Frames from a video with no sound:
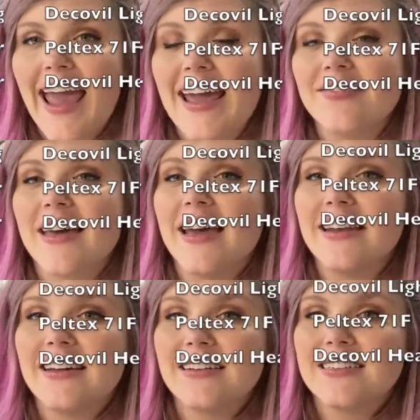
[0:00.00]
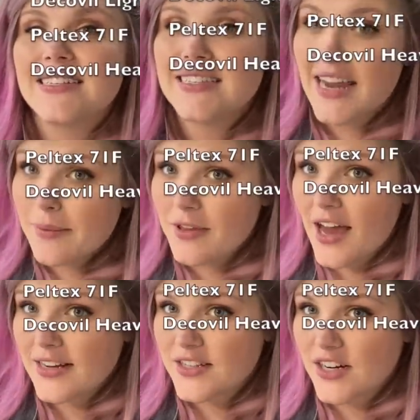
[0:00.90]
And then
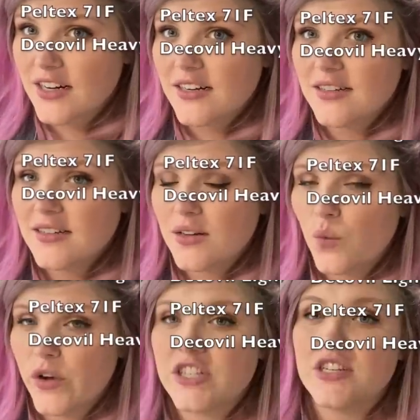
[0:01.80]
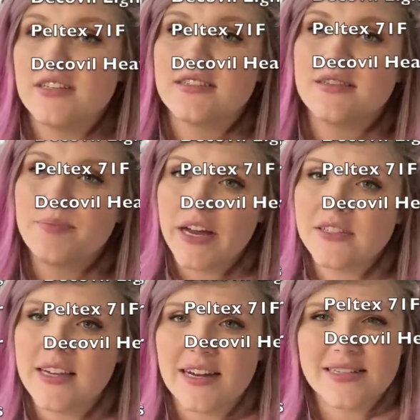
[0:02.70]
stabilizer, which is
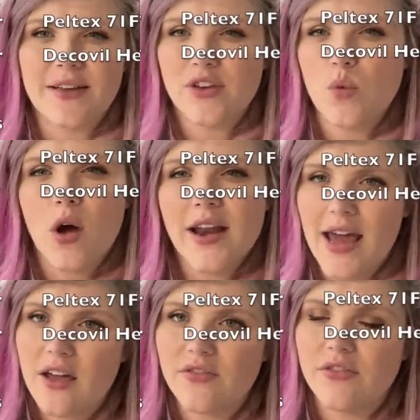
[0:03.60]
Peltec 71F.